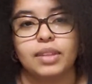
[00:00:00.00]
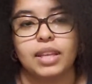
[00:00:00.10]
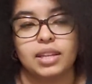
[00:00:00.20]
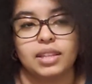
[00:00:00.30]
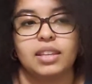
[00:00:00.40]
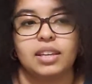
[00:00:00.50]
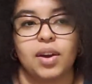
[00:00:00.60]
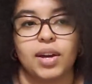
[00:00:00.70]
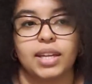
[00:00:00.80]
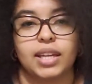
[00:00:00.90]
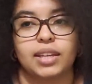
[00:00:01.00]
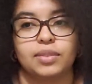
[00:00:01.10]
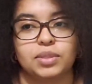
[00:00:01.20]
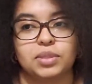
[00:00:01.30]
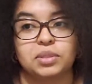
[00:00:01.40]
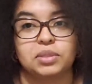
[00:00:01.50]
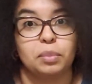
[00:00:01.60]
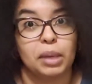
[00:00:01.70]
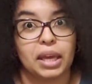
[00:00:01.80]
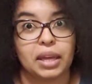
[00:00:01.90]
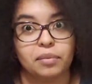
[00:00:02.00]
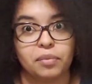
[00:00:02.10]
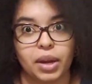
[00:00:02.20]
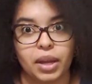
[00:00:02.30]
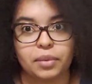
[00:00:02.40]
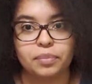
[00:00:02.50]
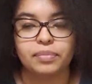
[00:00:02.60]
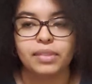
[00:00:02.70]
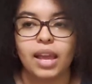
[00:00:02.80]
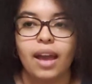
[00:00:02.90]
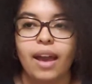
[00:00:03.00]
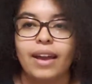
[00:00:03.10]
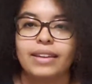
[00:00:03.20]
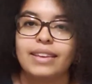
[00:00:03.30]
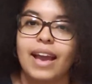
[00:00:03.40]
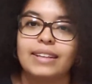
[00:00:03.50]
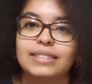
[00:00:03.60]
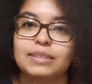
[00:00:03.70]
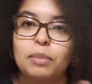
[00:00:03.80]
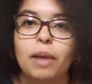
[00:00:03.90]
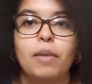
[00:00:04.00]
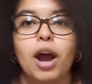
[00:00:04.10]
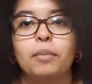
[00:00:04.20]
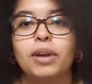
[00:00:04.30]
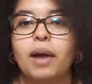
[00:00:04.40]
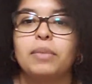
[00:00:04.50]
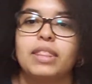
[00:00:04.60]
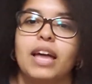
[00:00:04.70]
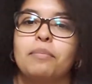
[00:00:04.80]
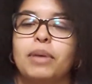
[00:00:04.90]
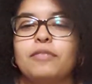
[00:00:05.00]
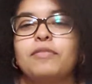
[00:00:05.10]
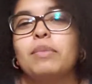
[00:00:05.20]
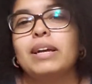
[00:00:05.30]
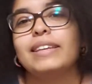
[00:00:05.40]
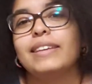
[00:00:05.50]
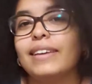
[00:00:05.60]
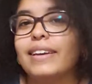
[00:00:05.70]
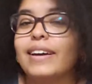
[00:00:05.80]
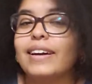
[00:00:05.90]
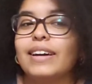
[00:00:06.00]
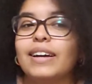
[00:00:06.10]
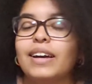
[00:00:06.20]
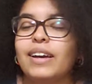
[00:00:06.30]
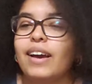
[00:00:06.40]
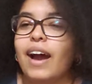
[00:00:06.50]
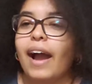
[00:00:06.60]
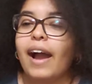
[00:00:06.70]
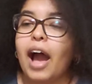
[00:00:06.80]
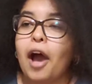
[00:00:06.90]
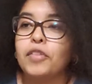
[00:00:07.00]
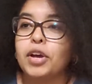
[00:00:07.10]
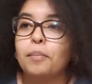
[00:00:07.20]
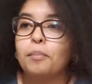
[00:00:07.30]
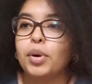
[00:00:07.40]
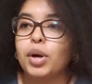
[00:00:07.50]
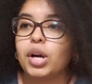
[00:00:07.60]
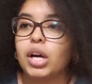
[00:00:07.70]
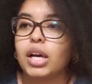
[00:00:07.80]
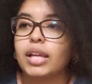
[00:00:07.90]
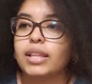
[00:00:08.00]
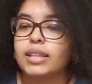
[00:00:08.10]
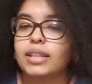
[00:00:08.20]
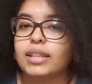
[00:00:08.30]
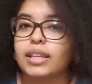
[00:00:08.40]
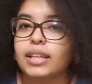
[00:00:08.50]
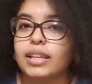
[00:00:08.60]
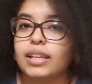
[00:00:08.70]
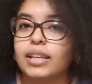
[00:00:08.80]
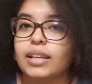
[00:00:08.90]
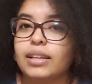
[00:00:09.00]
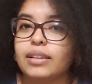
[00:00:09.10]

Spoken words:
anything on it. It was just a bed frame. Yes, my mom got me that bed from IKEA. I haven't put the